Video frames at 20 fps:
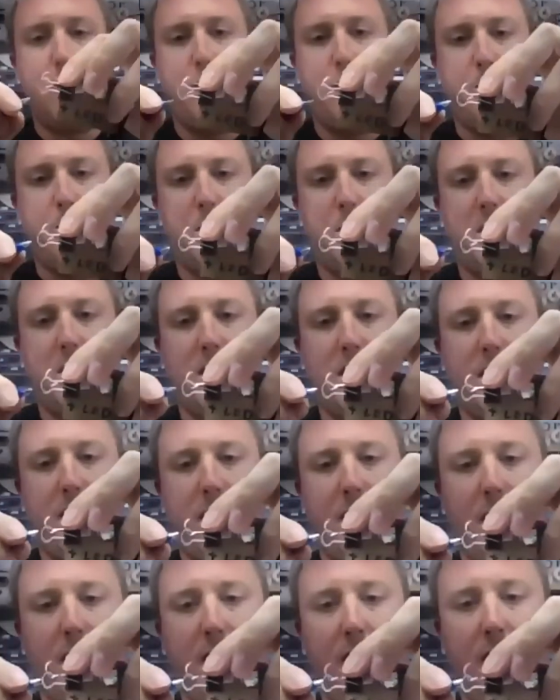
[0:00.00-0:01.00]
clip
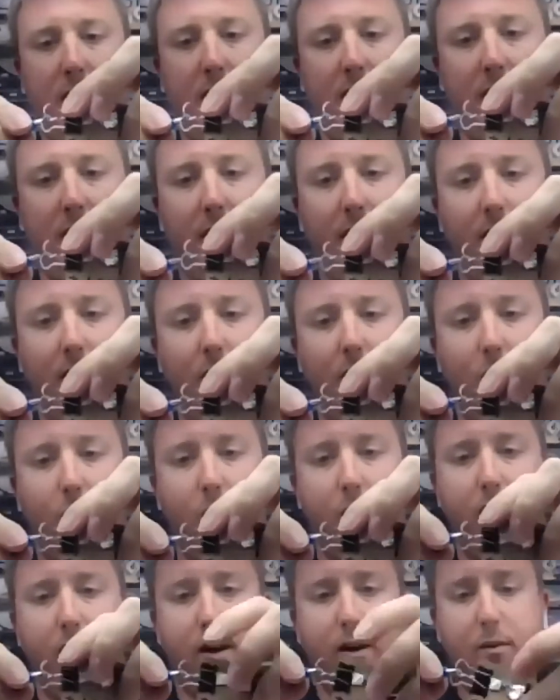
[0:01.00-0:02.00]
my
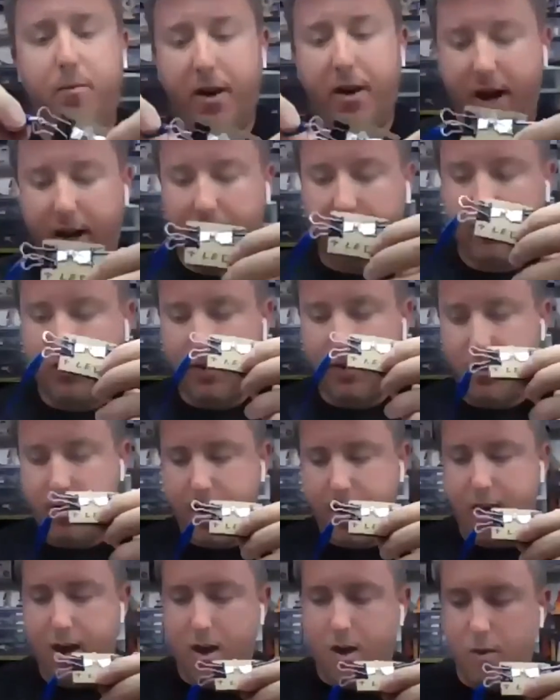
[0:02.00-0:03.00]
wire back. So
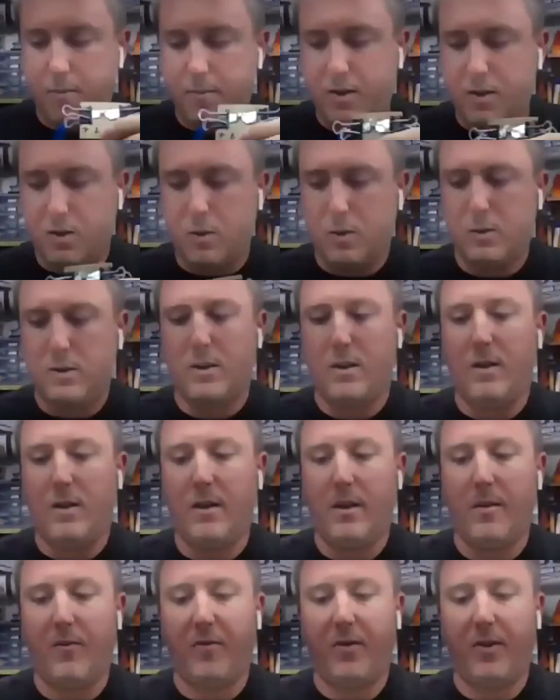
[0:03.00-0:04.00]
now I'm gonna hold it
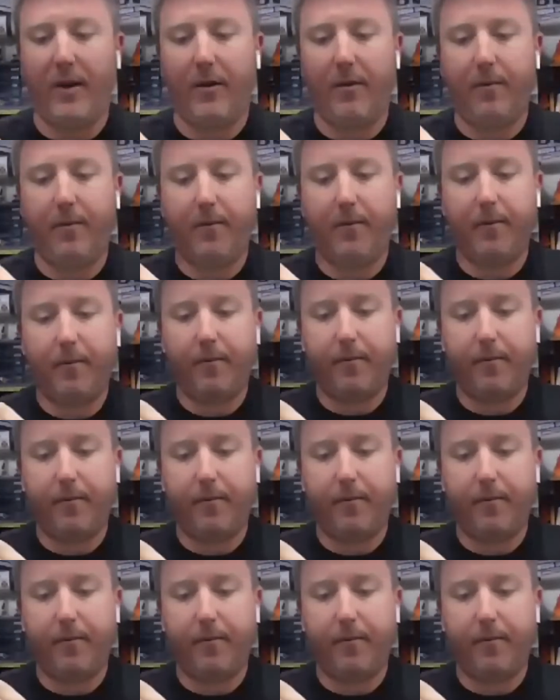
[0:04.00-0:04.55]
all up for you.